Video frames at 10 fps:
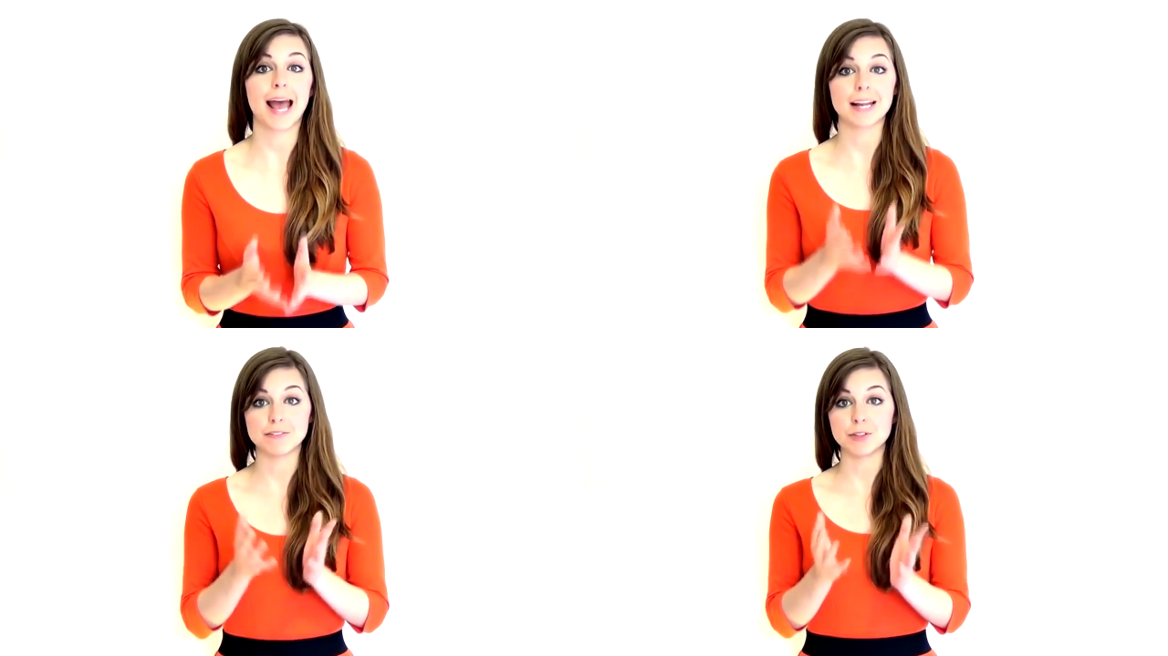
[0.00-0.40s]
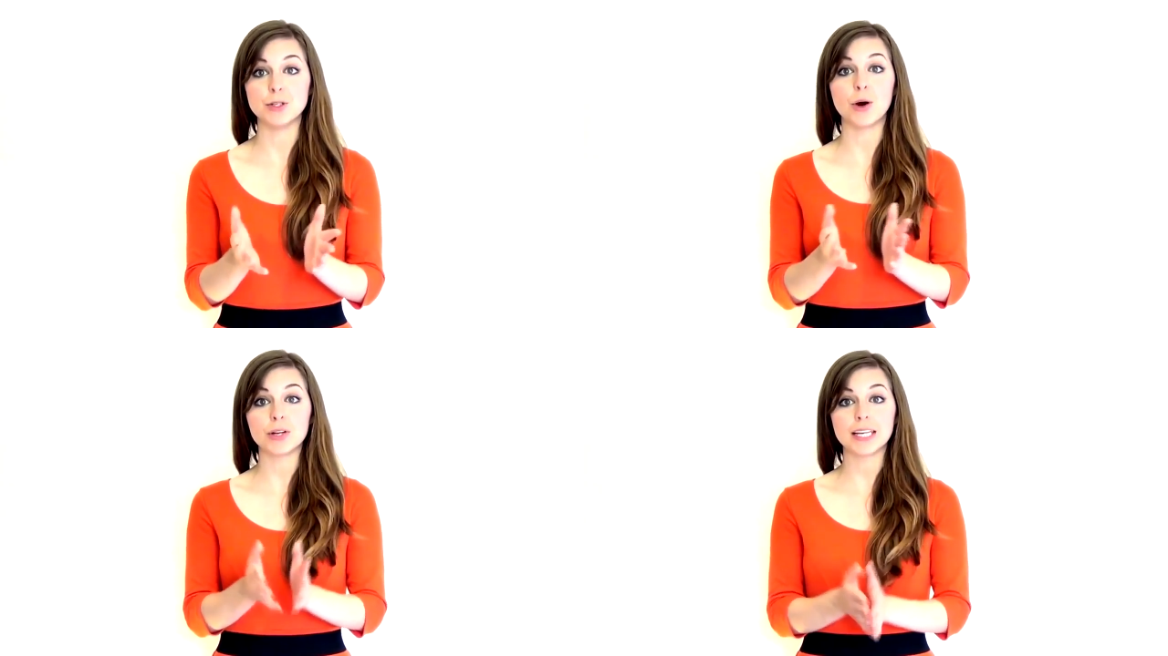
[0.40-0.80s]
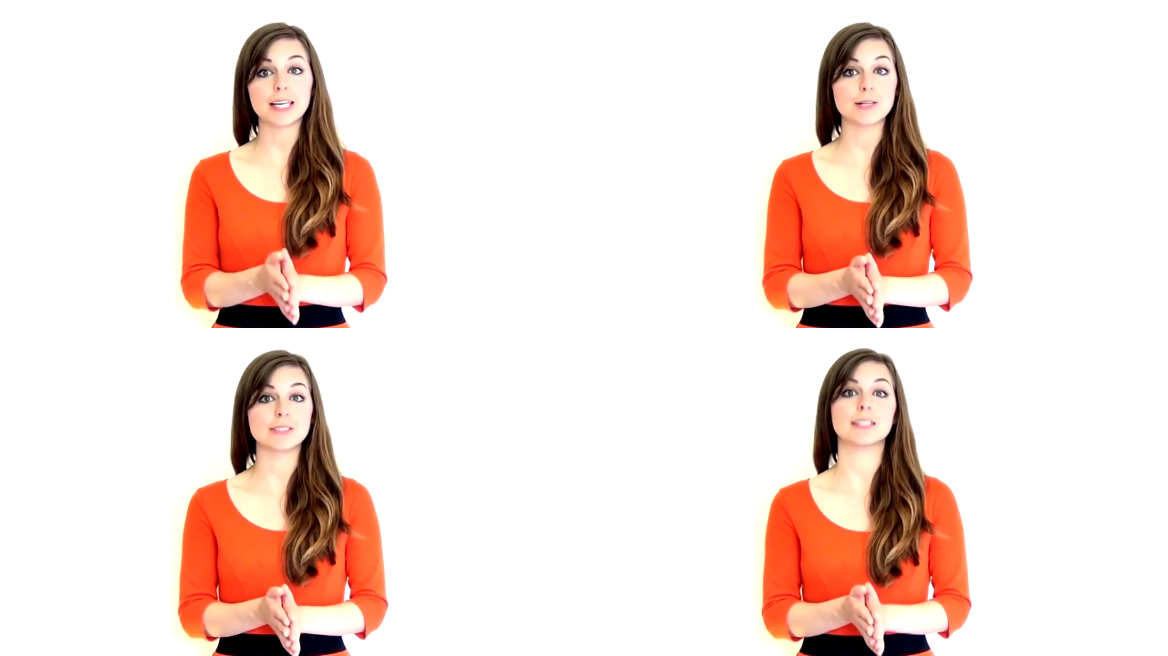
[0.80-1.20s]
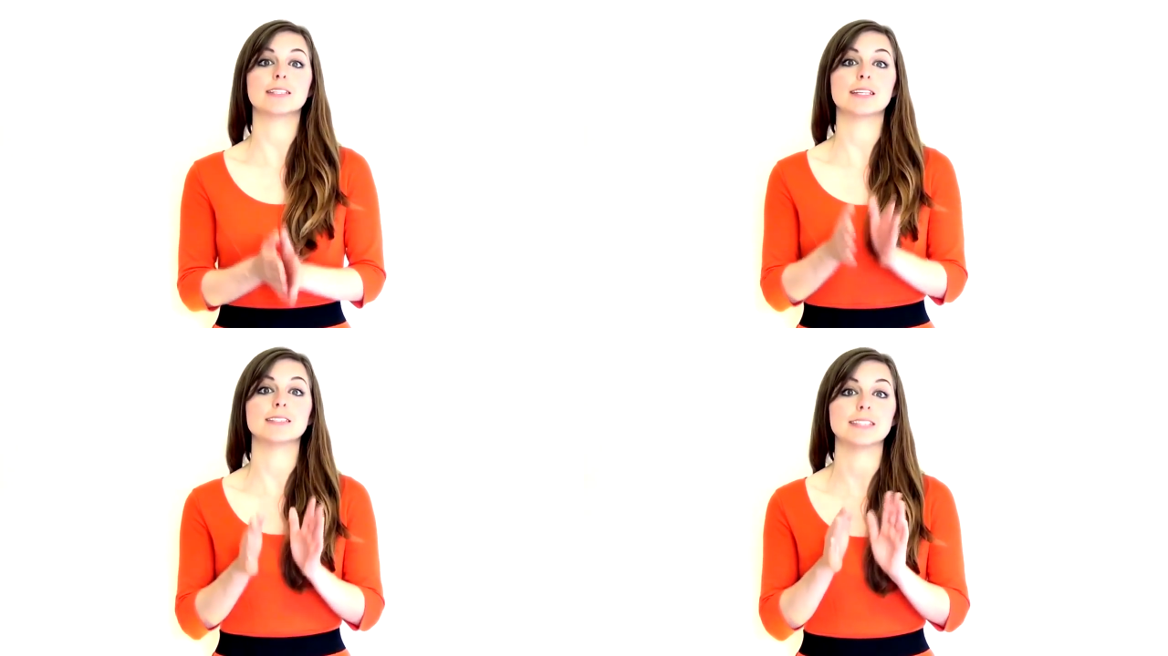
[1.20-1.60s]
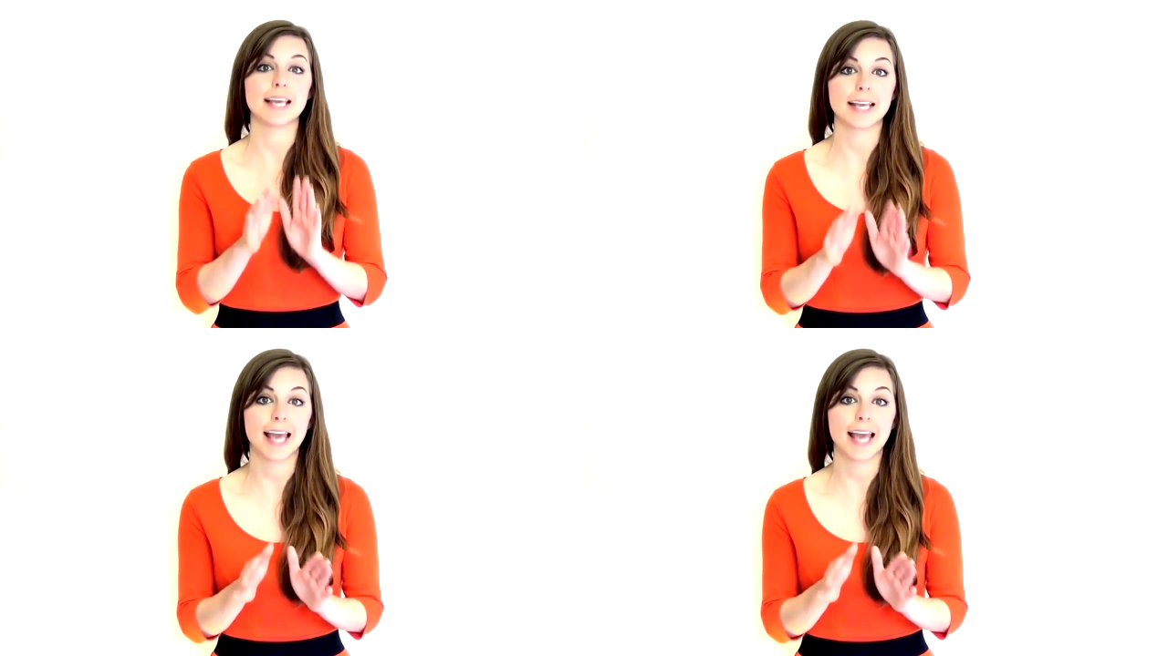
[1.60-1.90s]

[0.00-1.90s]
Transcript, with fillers: and for non-EU citizens, they